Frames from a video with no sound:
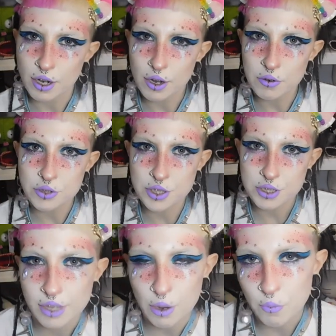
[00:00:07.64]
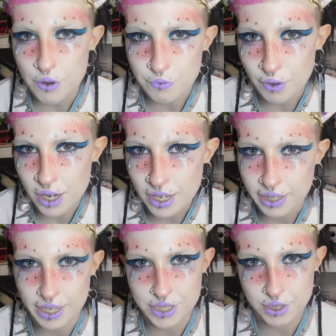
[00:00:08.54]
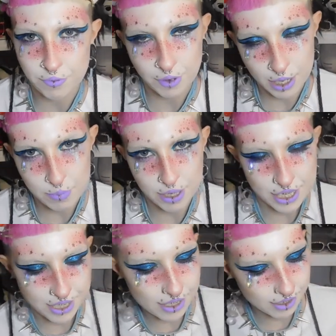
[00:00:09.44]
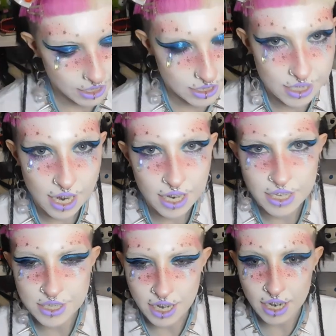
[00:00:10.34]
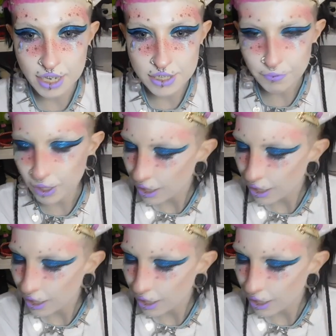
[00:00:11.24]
host, that one friend that thinks they're funny but isn't. And today is a different